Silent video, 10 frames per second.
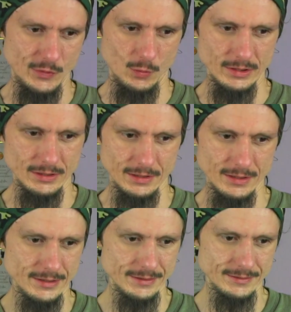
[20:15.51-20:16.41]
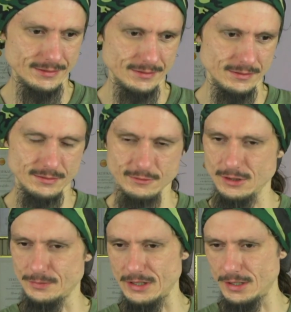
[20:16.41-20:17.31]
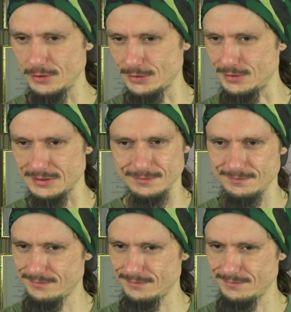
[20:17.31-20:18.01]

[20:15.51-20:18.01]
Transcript: the one client dropped out because